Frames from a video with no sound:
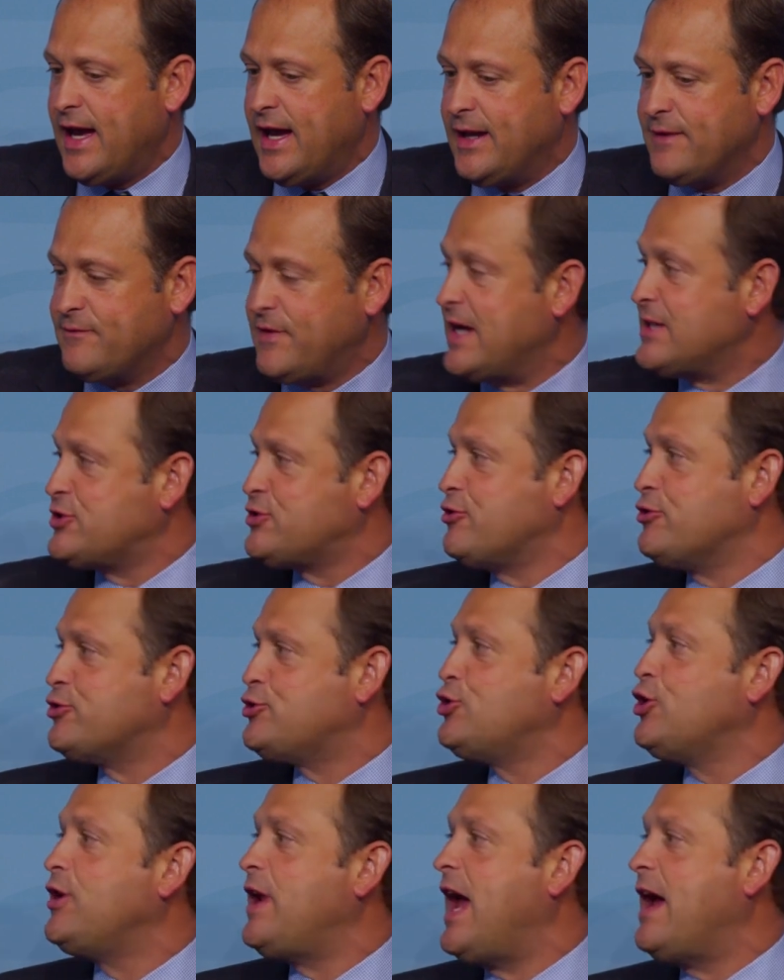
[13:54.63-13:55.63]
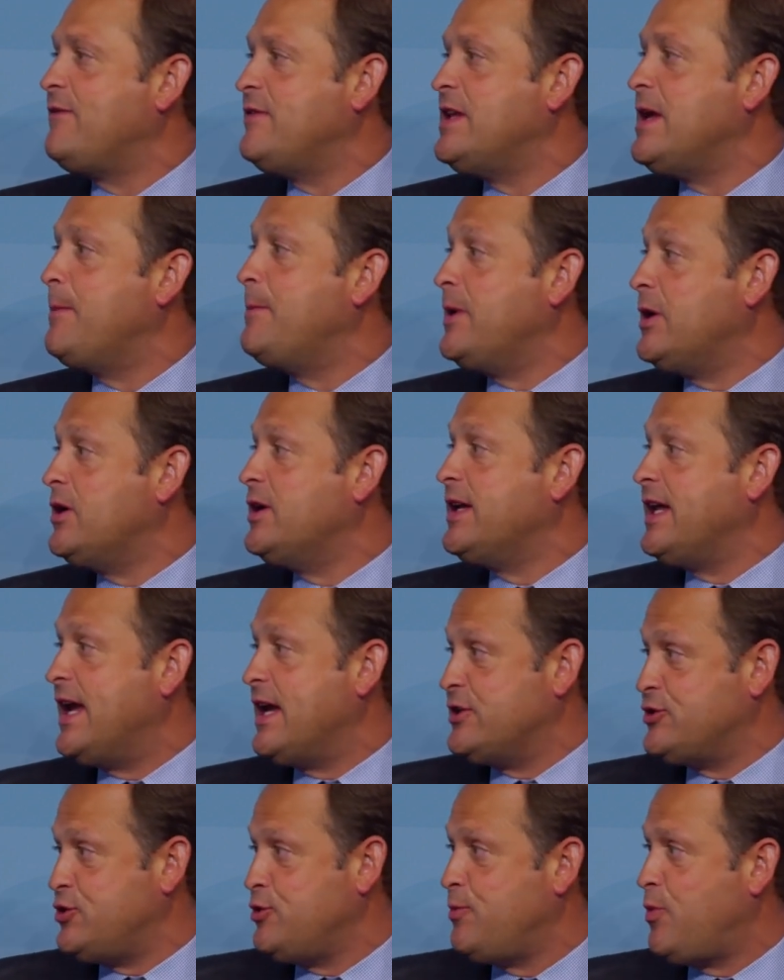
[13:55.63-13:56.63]
investors should have the
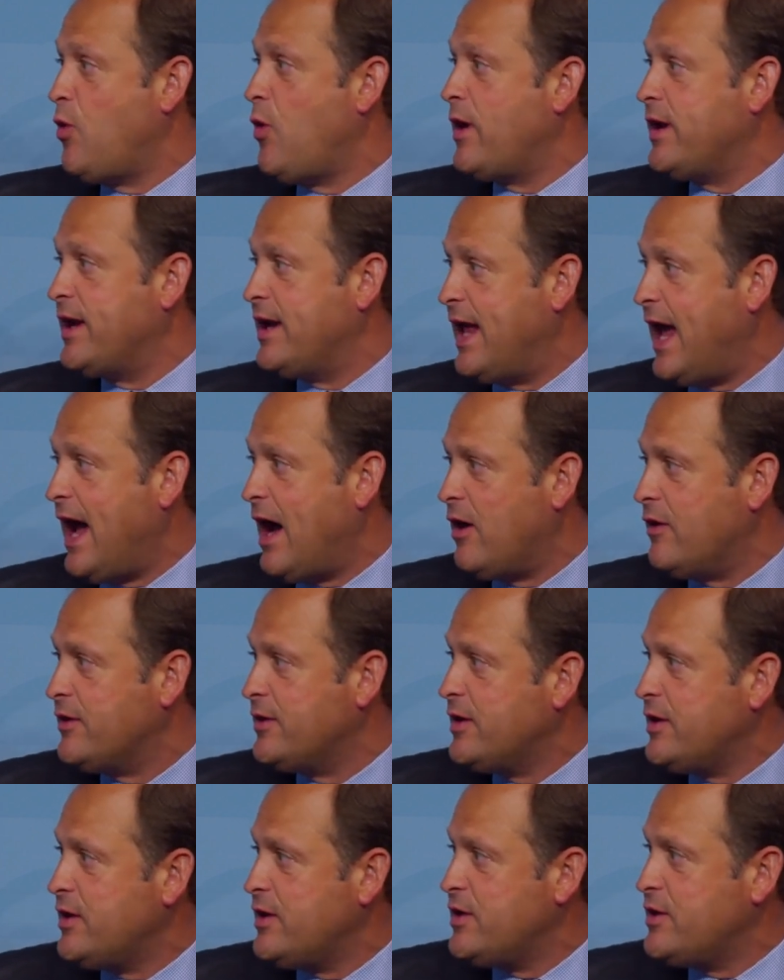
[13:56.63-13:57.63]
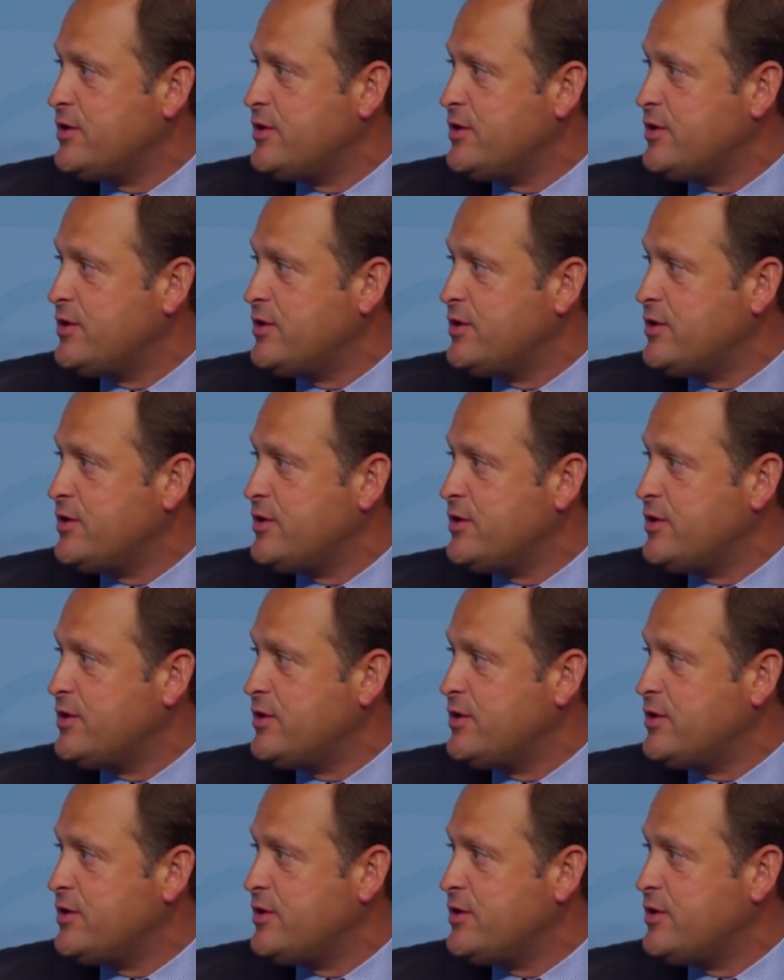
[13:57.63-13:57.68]
ability, as you pointed out,